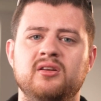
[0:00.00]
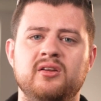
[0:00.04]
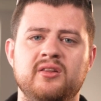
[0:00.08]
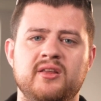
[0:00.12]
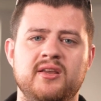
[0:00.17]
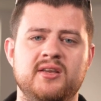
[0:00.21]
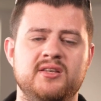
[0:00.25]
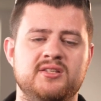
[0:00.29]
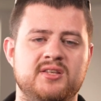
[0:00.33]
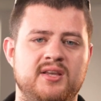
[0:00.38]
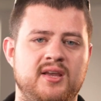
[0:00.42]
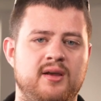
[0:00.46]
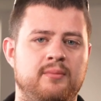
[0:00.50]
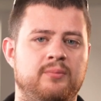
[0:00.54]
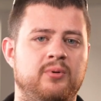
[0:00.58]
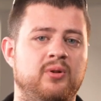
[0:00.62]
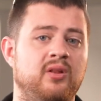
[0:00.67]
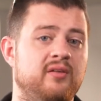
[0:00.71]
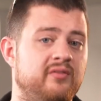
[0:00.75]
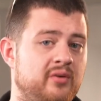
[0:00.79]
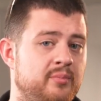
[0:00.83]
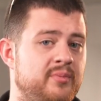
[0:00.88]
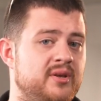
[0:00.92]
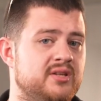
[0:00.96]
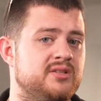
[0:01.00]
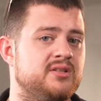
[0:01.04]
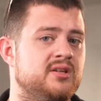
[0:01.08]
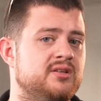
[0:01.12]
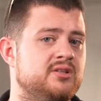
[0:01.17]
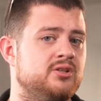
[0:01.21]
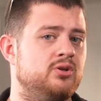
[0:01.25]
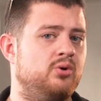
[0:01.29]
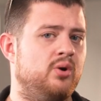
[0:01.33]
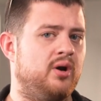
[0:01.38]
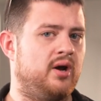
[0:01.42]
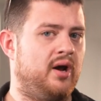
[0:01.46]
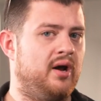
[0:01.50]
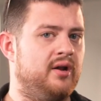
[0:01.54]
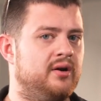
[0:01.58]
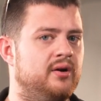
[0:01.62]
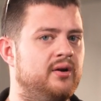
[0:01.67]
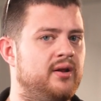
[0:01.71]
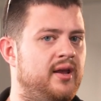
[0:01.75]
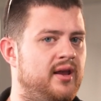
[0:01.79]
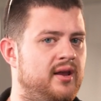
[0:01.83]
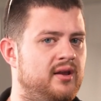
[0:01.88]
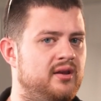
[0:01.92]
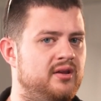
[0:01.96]
to the example of a business doing
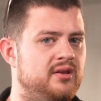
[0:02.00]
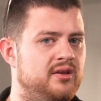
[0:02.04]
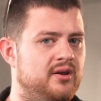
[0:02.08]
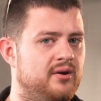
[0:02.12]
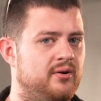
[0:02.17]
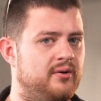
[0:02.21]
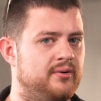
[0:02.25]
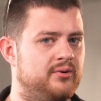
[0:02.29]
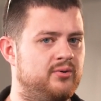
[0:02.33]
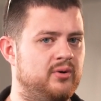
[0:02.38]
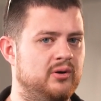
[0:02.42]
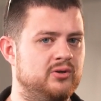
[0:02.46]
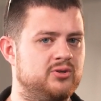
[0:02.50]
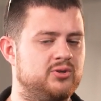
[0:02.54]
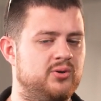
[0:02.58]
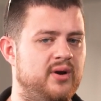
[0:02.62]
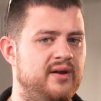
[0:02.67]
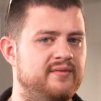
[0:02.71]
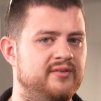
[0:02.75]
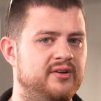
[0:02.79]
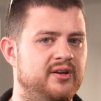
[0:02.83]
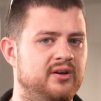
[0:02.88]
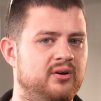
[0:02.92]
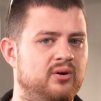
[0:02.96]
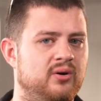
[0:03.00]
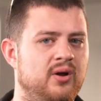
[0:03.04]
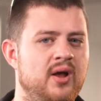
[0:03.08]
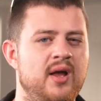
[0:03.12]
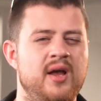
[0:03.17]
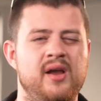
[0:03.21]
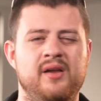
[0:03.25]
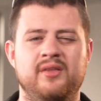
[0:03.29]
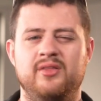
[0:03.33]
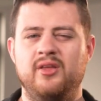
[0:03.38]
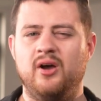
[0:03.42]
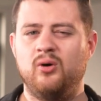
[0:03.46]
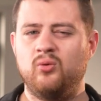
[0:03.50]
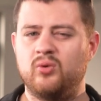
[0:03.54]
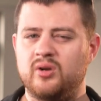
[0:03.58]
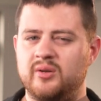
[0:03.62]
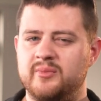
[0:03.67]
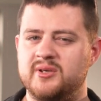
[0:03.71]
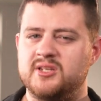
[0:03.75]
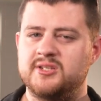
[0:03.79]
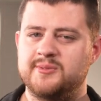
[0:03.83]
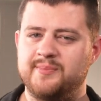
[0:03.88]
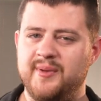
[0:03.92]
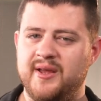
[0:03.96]
$100K a year in gross revenue, they'll want to
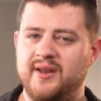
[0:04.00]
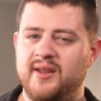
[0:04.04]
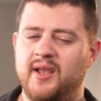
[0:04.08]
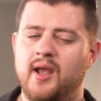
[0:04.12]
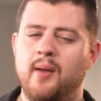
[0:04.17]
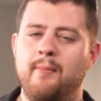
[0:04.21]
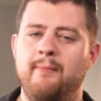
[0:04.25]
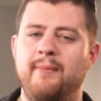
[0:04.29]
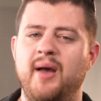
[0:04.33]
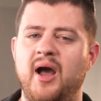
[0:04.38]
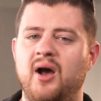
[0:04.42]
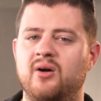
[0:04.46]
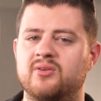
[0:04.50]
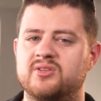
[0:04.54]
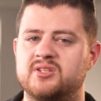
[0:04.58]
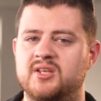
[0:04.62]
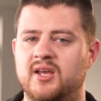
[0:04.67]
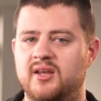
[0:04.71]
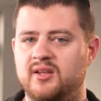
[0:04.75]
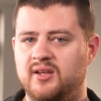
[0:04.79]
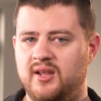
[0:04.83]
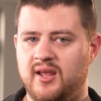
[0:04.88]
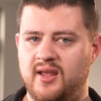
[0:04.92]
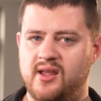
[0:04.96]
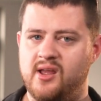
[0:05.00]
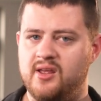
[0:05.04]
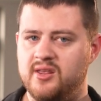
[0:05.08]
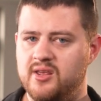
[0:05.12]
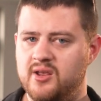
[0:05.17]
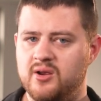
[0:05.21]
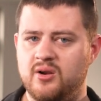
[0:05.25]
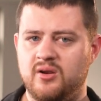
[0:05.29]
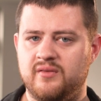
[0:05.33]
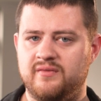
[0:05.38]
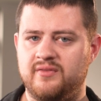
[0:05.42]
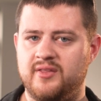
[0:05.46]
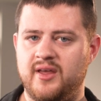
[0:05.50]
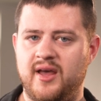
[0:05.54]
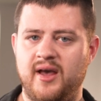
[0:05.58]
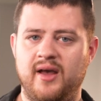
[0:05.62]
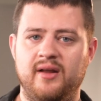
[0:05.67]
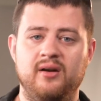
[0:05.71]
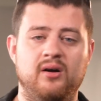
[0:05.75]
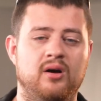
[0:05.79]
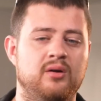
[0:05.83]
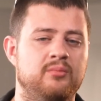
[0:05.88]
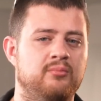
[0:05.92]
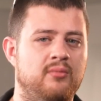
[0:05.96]
be spending about $10K a year of
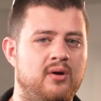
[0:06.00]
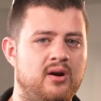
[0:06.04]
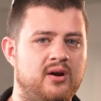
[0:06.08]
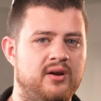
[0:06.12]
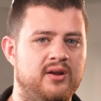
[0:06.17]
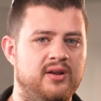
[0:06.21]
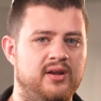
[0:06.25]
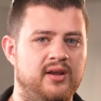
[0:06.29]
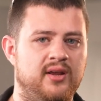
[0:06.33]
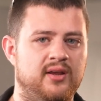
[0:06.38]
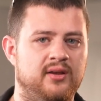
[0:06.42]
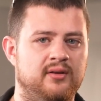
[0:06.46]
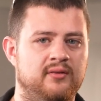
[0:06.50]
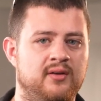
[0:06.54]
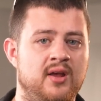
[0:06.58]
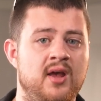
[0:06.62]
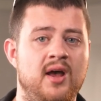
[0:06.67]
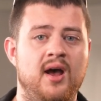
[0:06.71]
that on marketing.